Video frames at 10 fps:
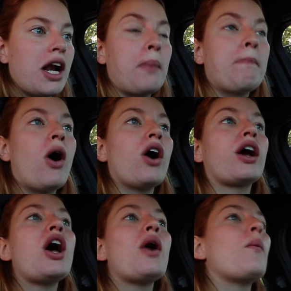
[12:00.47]
that I could
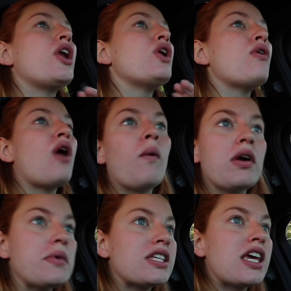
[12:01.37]
park when no
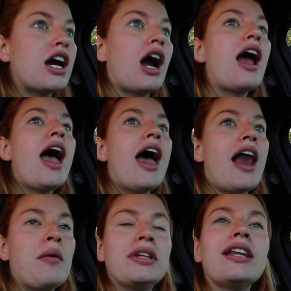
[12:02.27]
one was here and
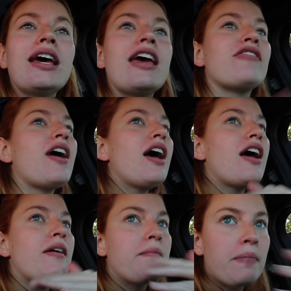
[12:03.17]
I would leave
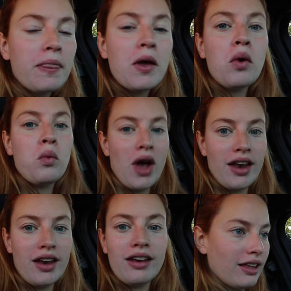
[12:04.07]

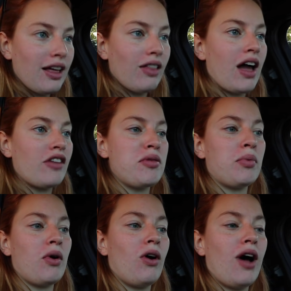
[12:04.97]
when a lot of
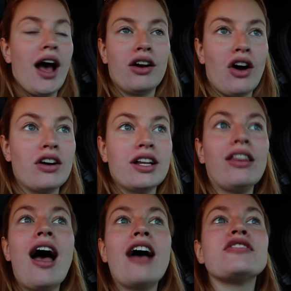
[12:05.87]
people had already
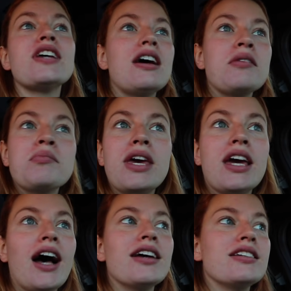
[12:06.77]
left
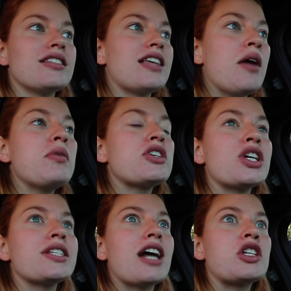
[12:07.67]
because it was
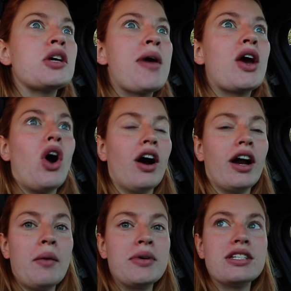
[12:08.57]
just such a big car
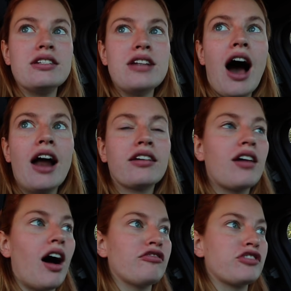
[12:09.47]
and I was not
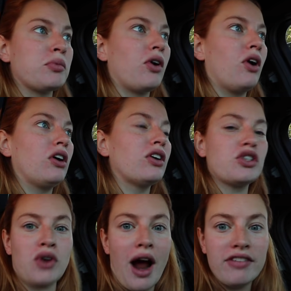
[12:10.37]
comfortable
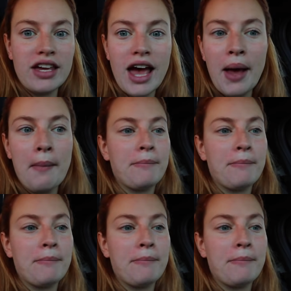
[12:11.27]
driving it.